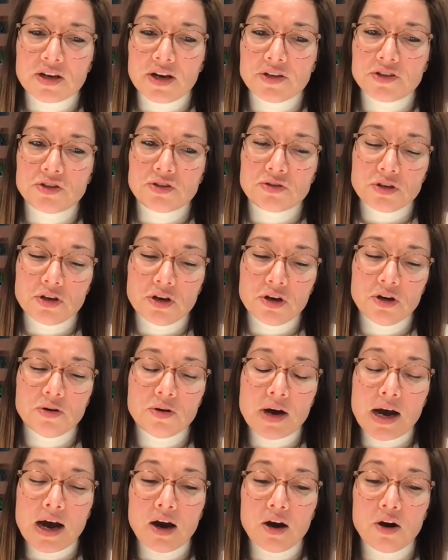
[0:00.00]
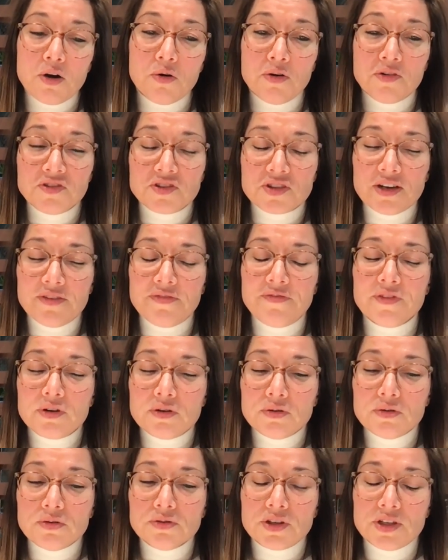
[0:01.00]
side, you know how
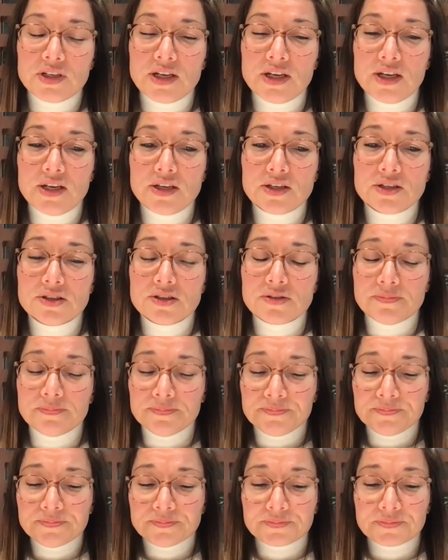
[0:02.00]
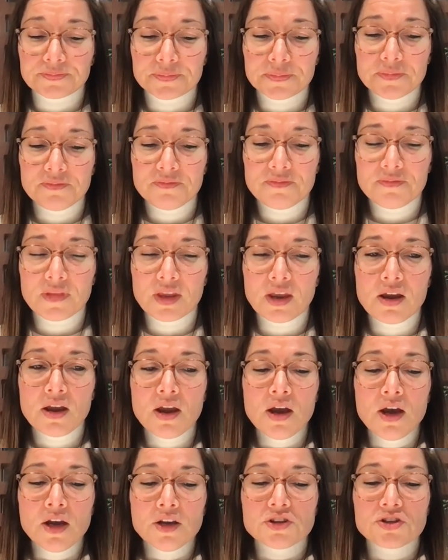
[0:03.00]
difficult it is
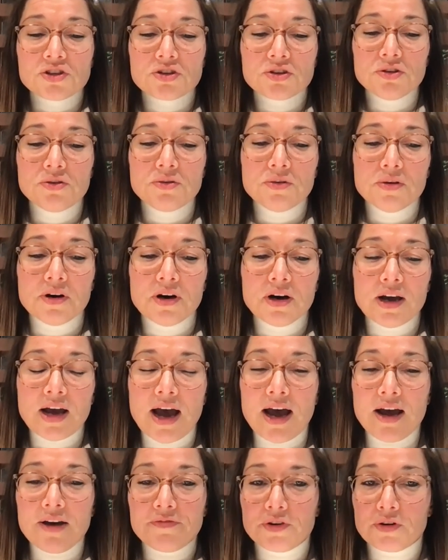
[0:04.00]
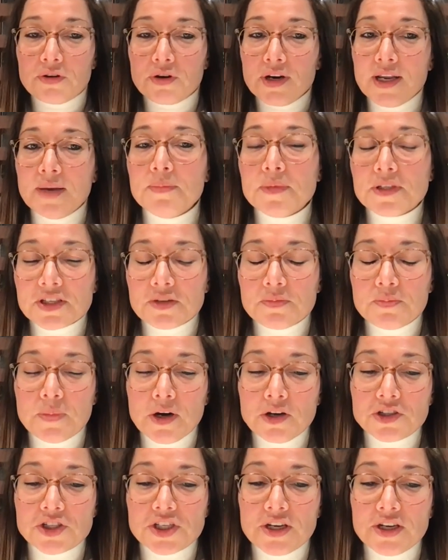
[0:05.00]
to have your limited
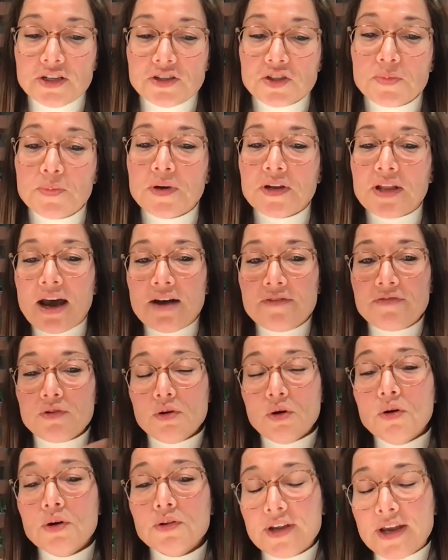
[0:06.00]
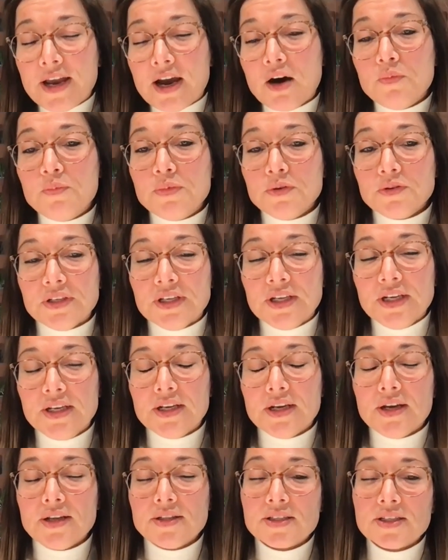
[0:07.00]
budgets, but have all the output
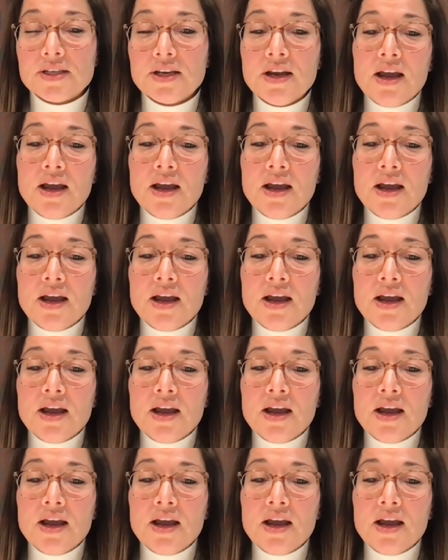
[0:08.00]
needed.